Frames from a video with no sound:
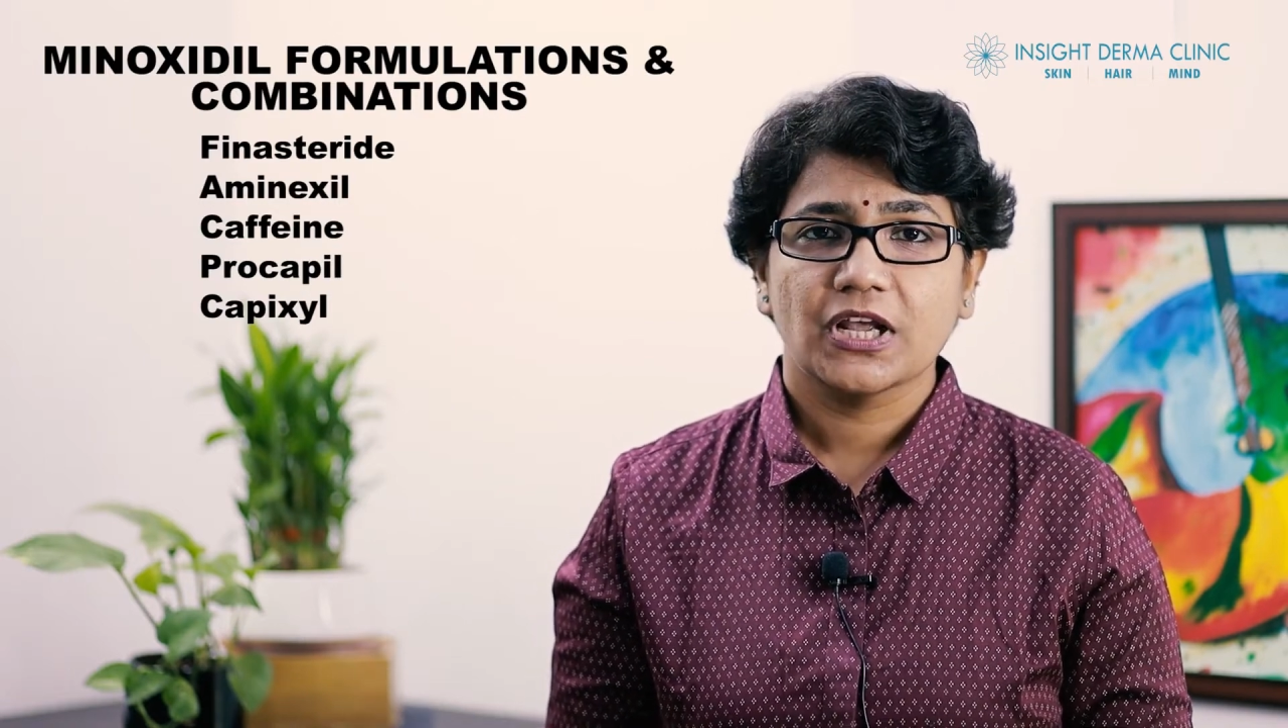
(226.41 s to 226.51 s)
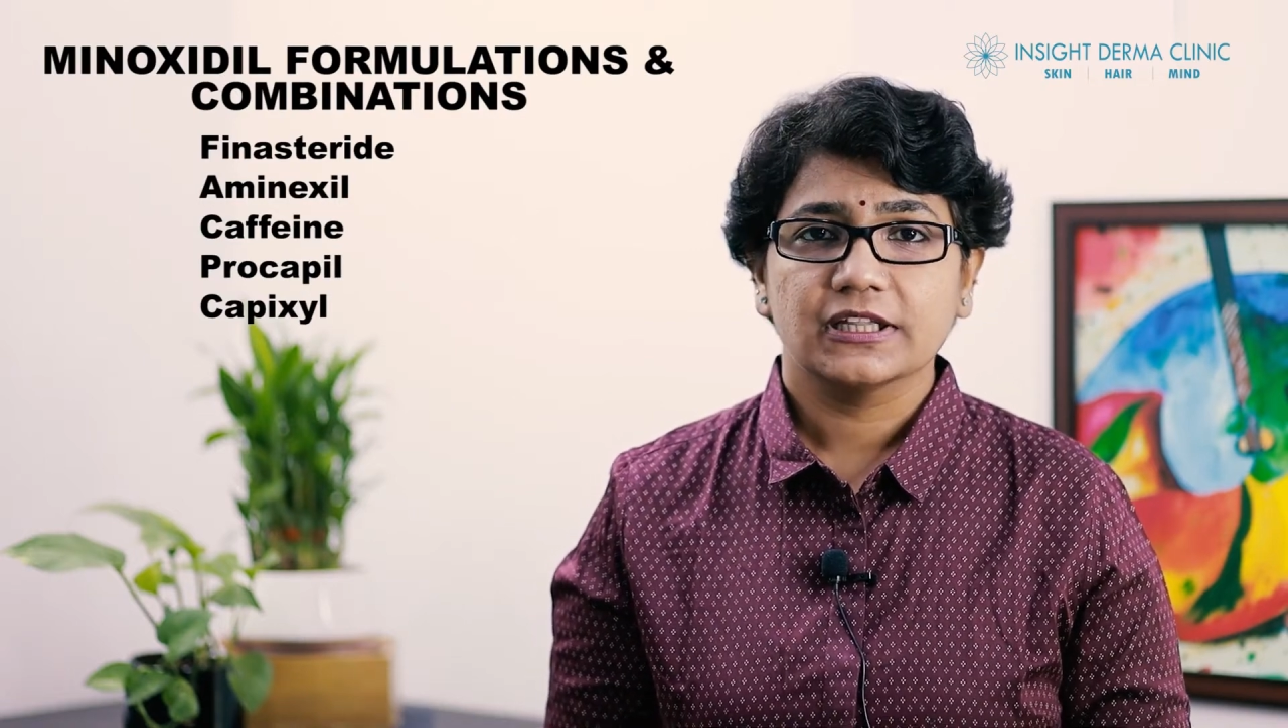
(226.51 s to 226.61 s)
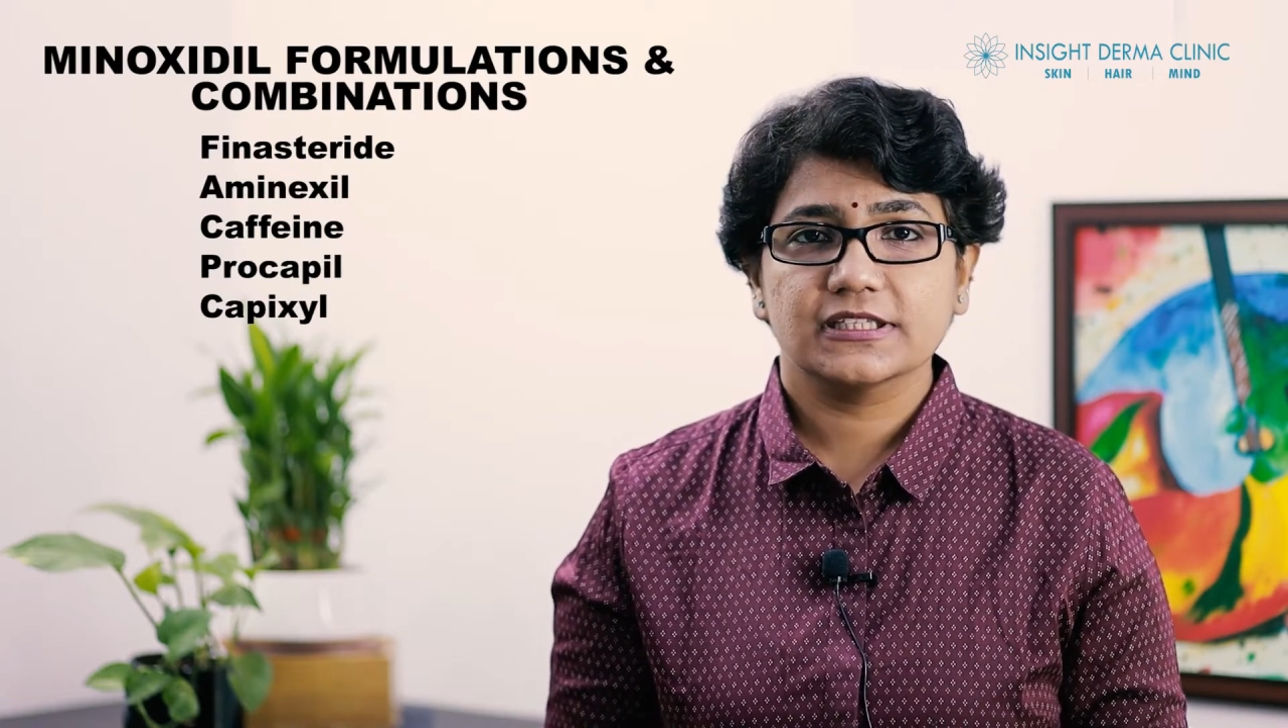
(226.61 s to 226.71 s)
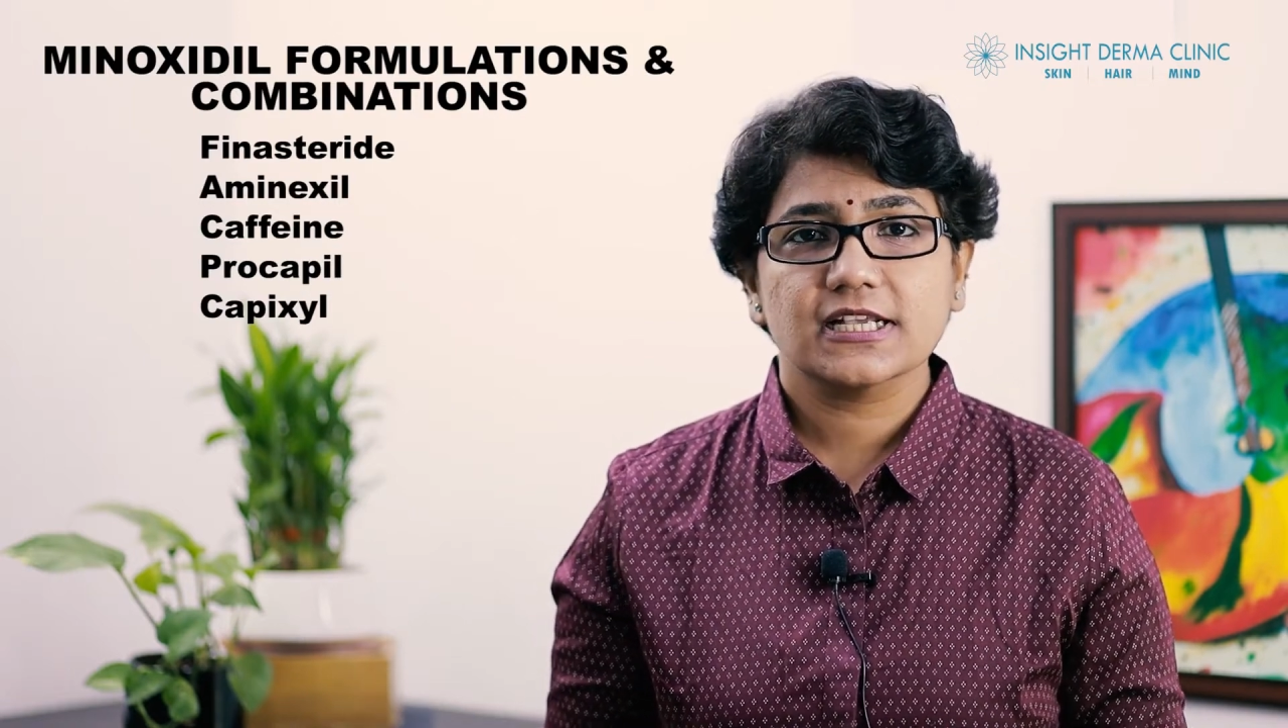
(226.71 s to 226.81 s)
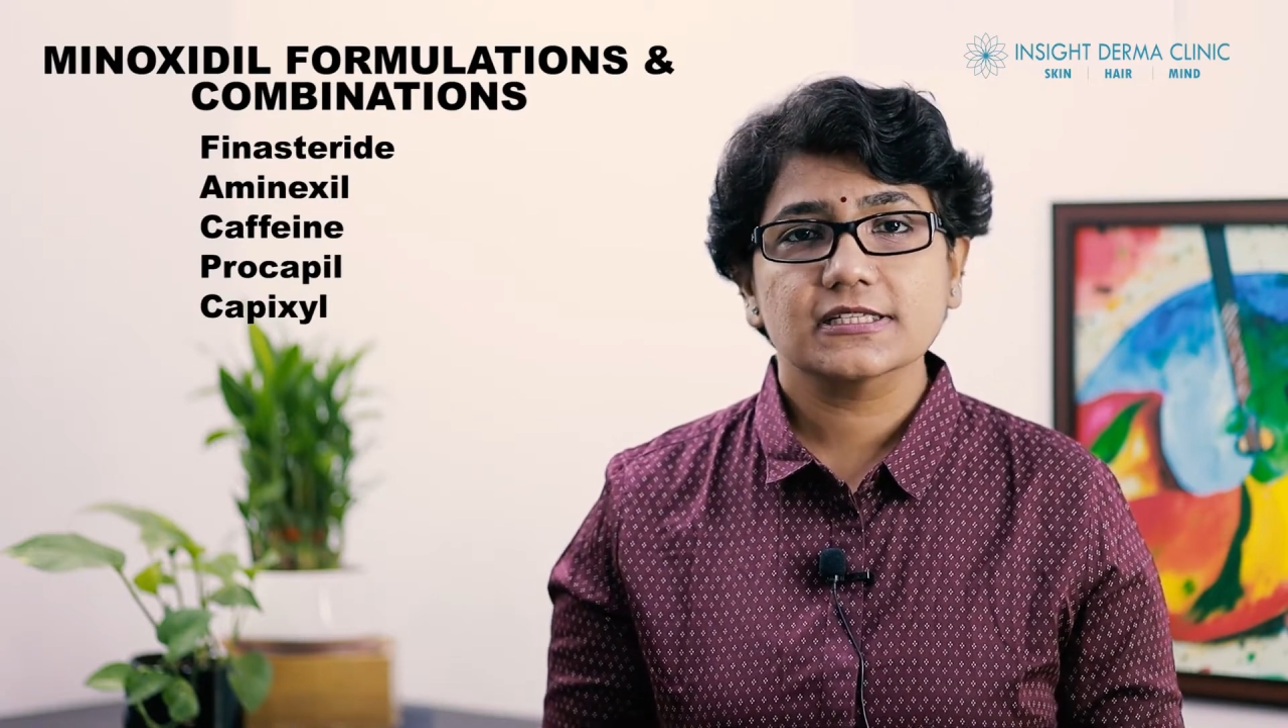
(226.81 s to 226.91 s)

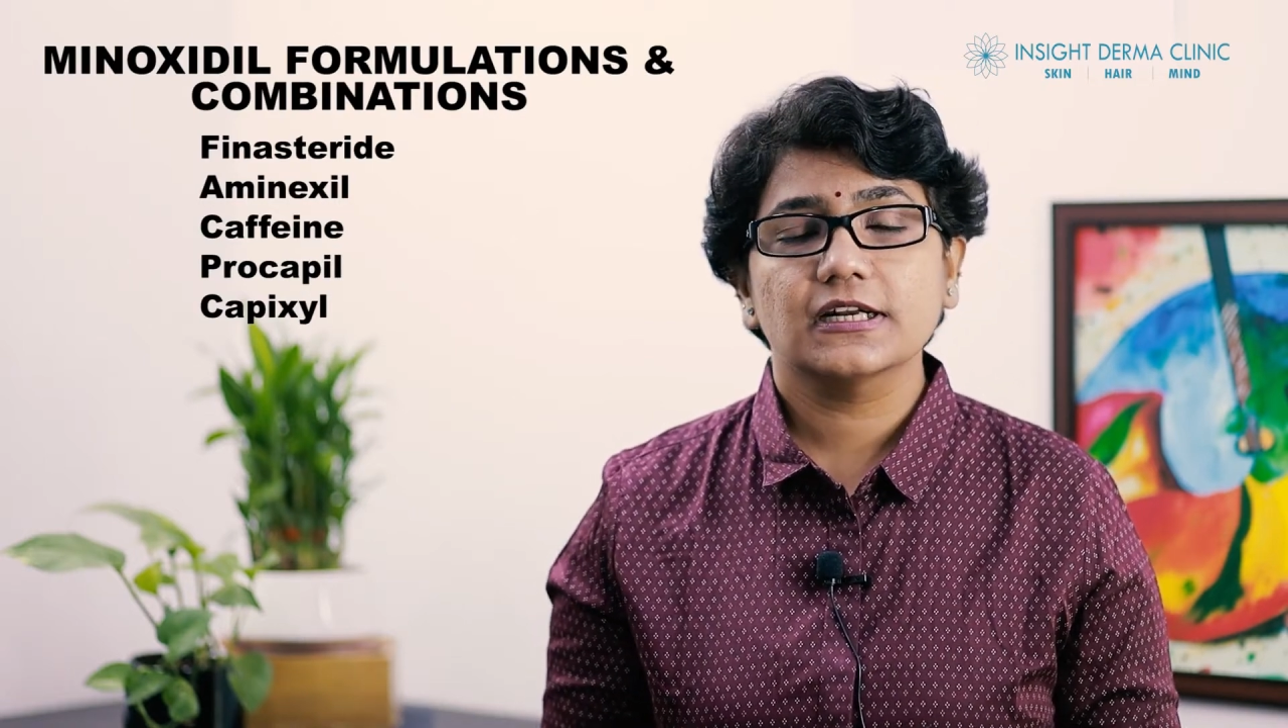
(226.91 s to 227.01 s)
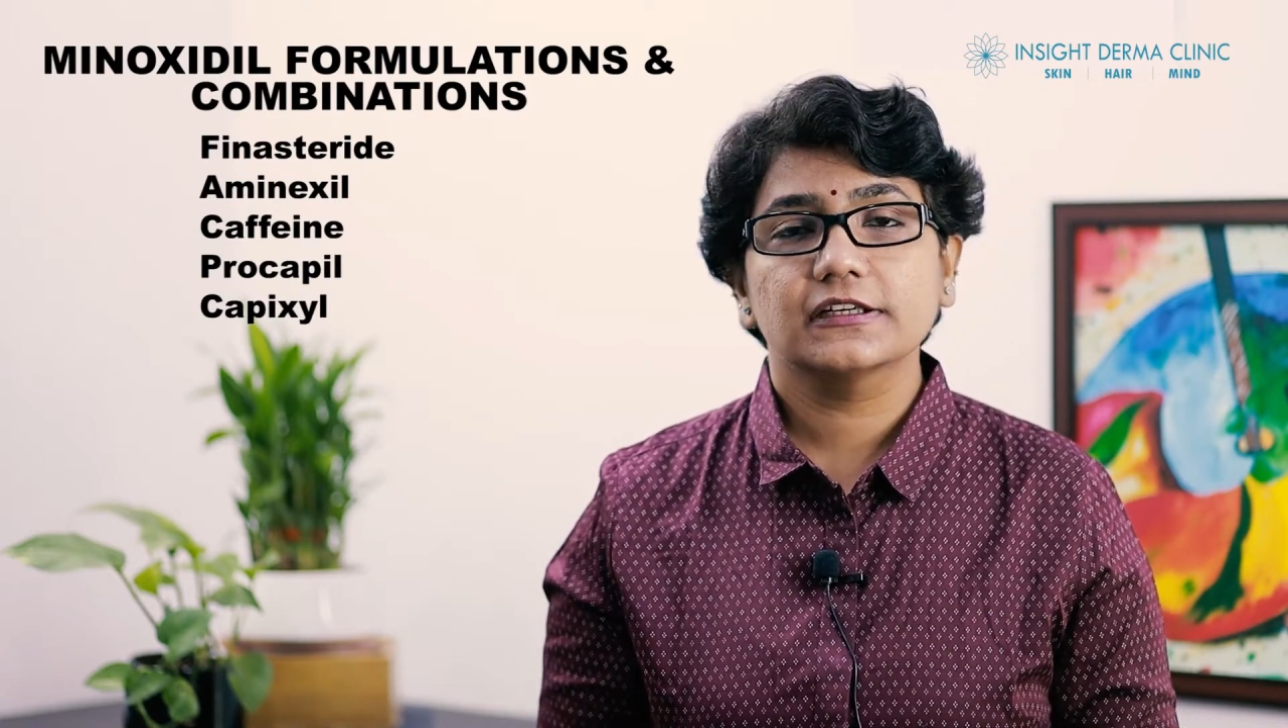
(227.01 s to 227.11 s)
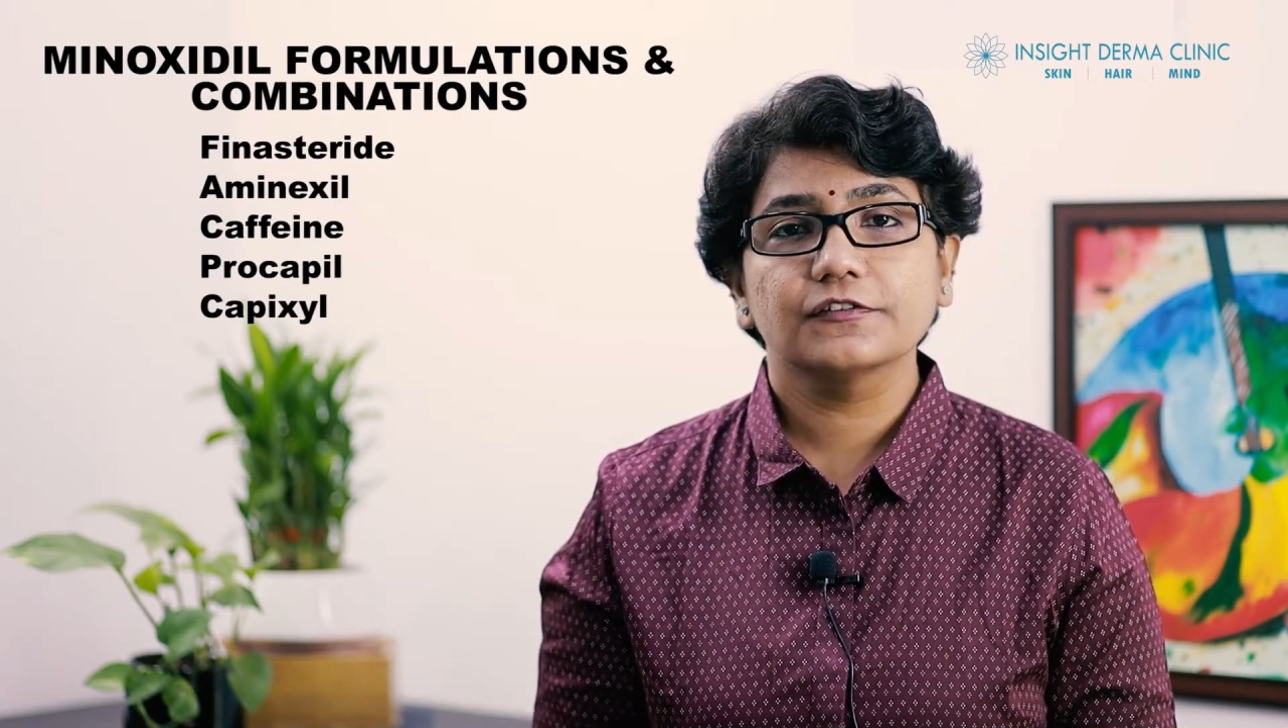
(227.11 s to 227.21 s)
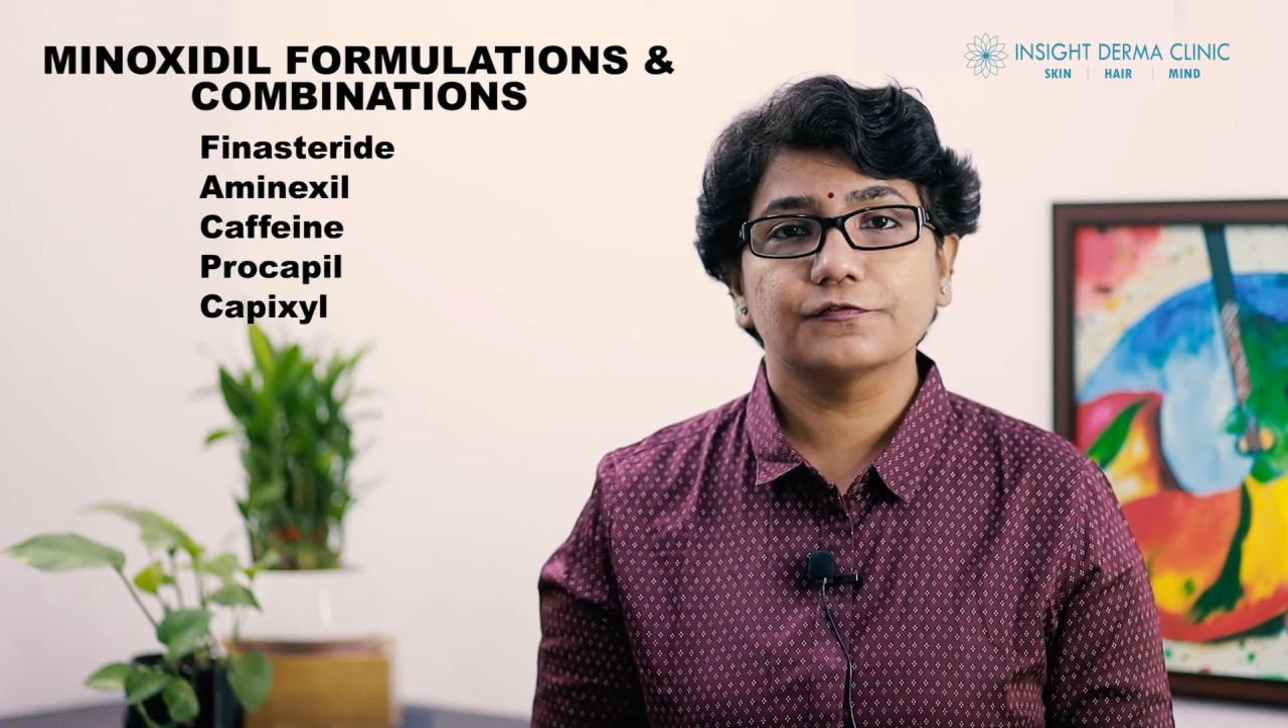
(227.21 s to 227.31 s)
These are certain